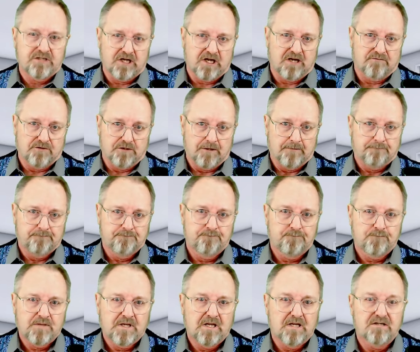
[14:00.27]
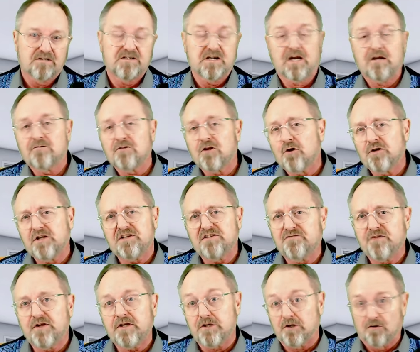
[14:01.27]
Kavanagh. Download his
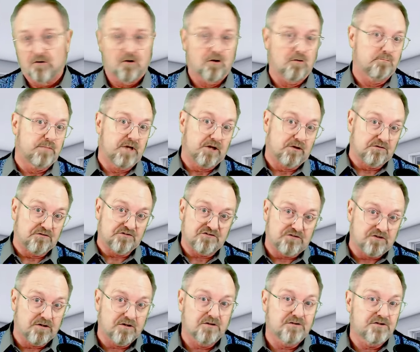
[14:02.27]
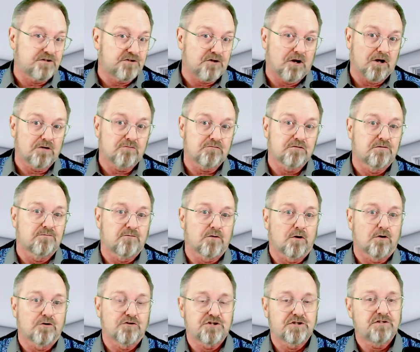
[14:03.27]
video, or better still, the darkroom
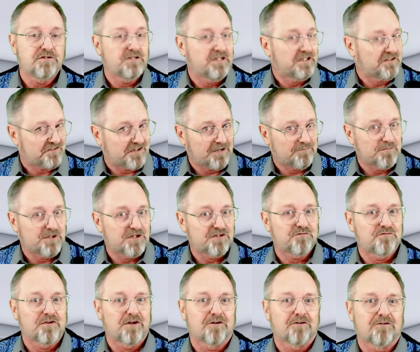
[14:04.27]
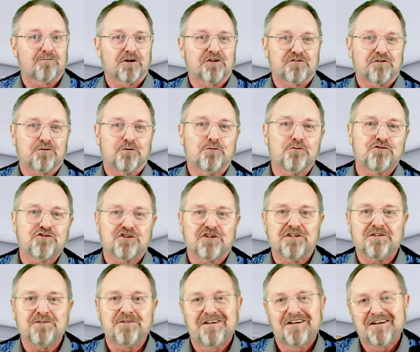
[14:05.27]
version. It's got much better
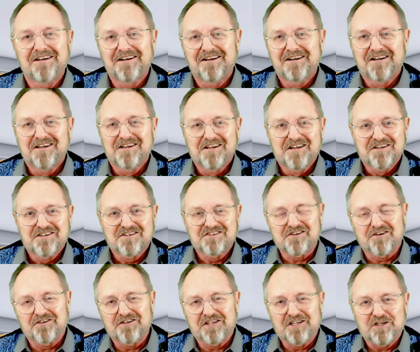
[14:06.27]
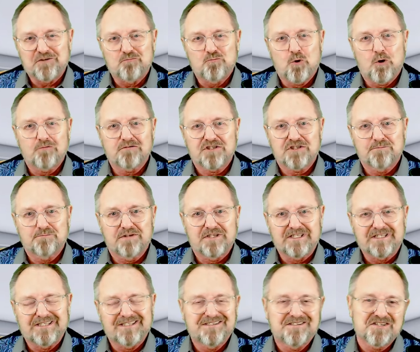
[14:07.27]
resolution so that it won't
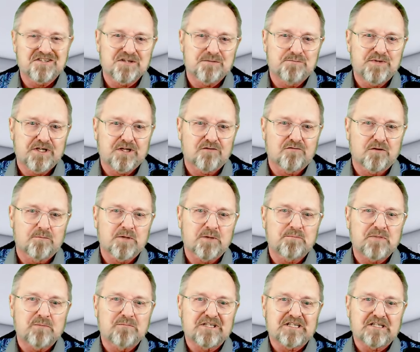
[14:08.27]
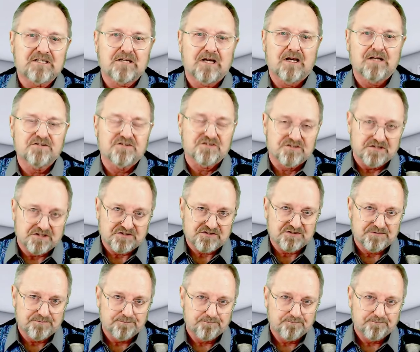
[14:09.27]
completely disappear from the public consciousness.